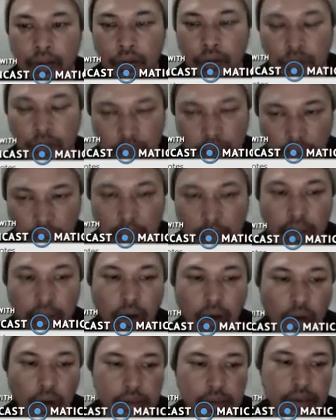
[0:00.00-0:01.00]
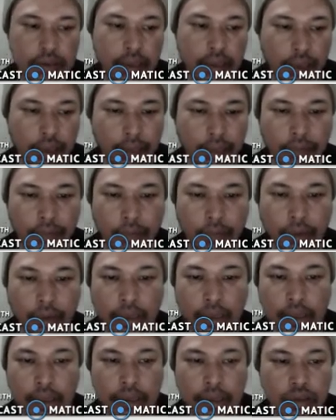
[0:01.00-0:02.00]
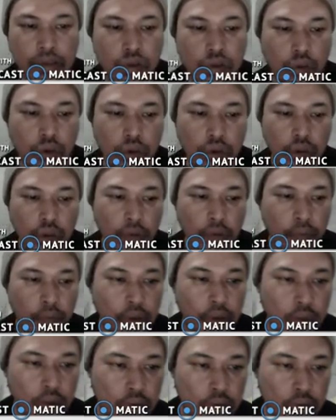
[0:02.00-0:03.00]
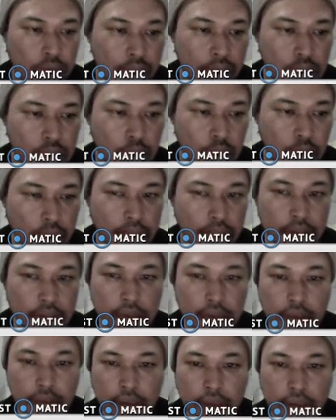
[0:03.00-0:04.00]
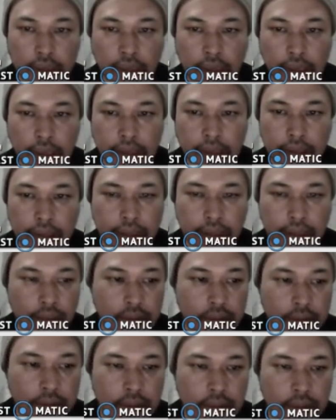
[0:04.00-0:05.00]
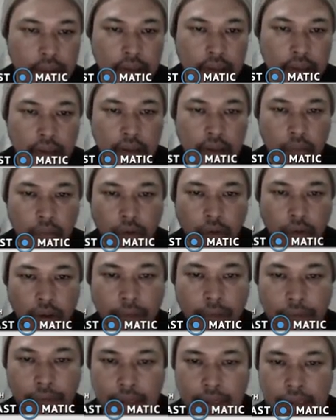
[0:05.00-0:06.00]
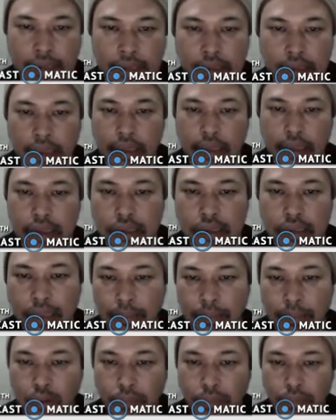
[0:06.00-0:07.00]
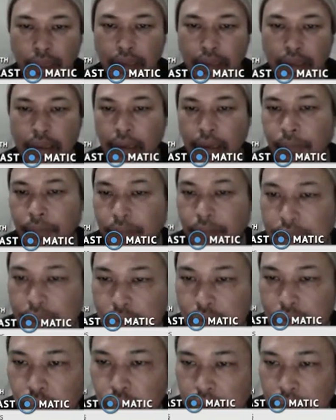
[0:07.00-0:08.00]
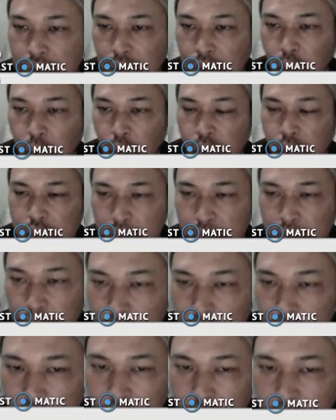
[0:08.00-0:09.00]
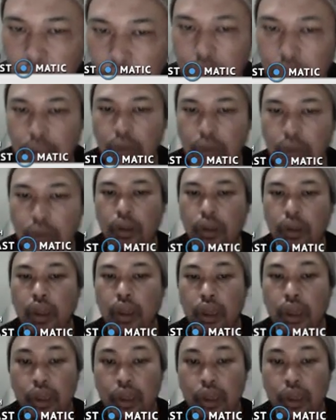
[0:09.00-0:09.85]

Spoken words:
You see, hots are everywhere. So we go to the next one again. For inferencing, step to make inference to answer a question, continued.